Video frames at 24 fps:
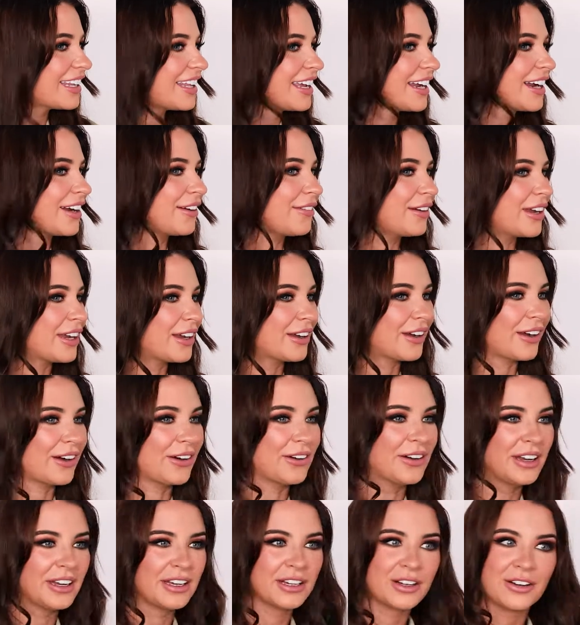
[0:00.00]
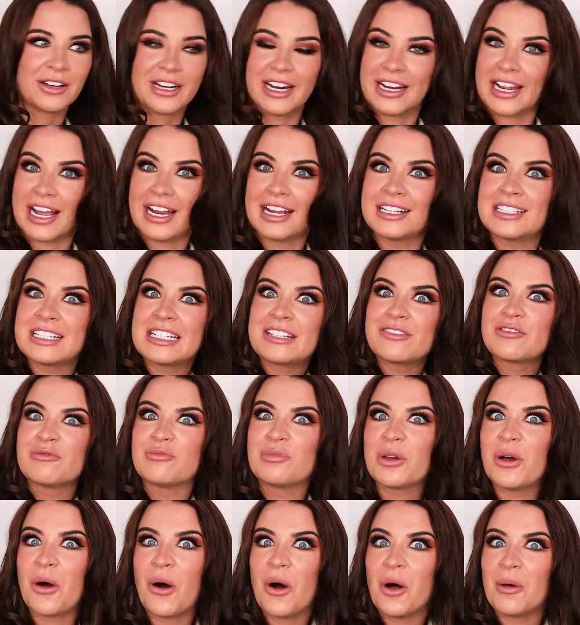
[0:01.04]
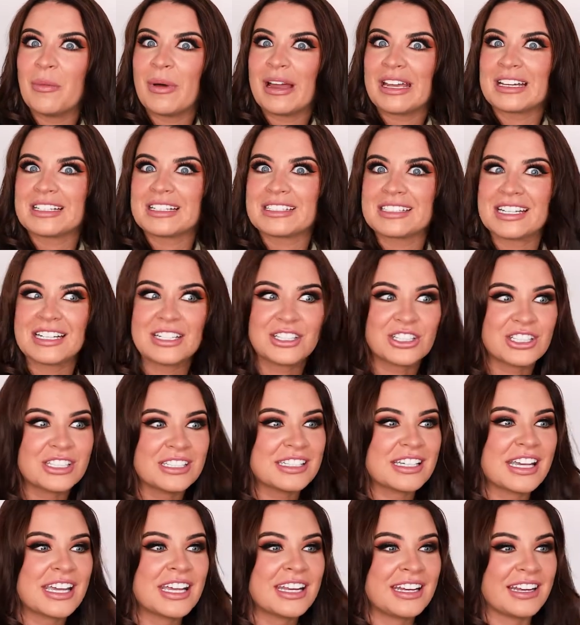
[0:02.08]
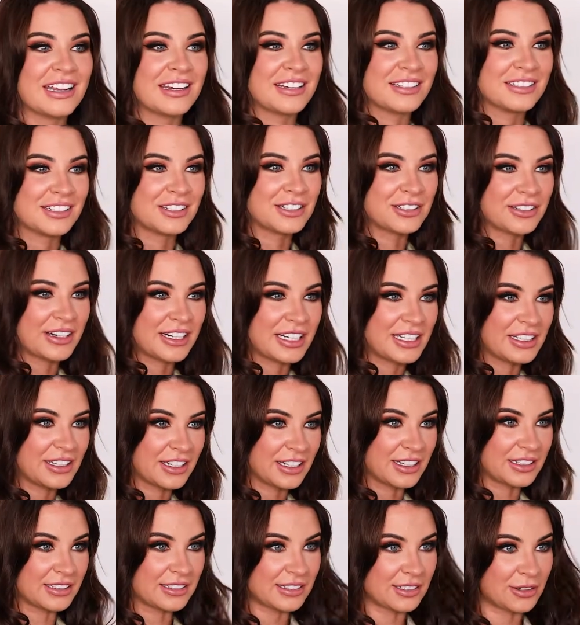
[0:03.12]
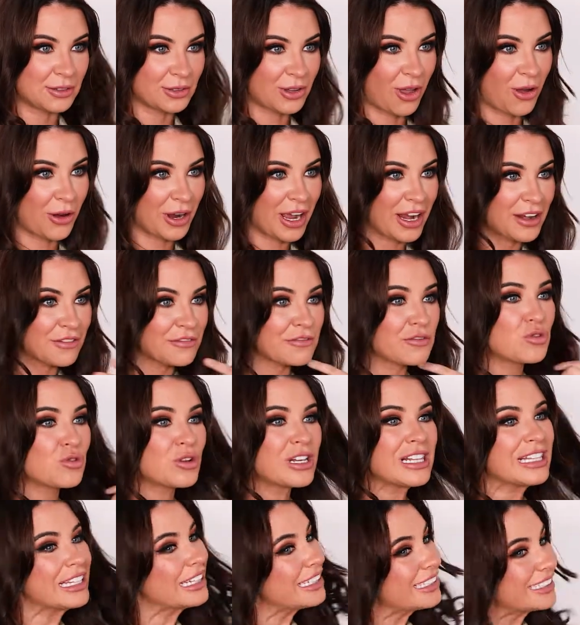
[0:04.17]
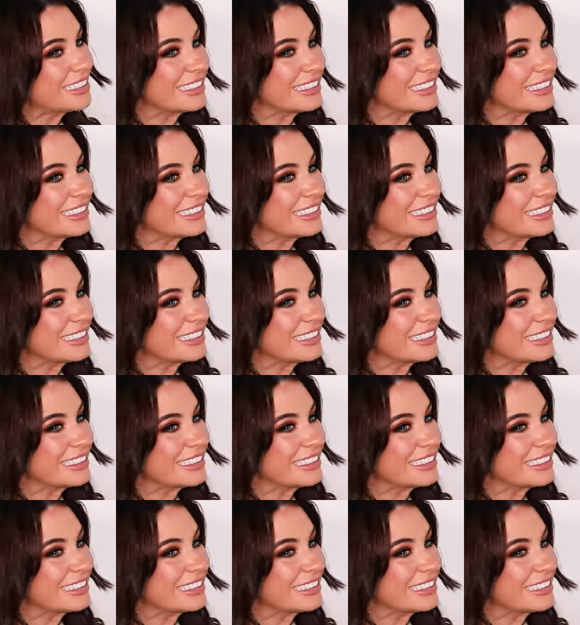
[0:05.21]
There we go. But I didn't even put all my extensions in and it's already looking so long and full.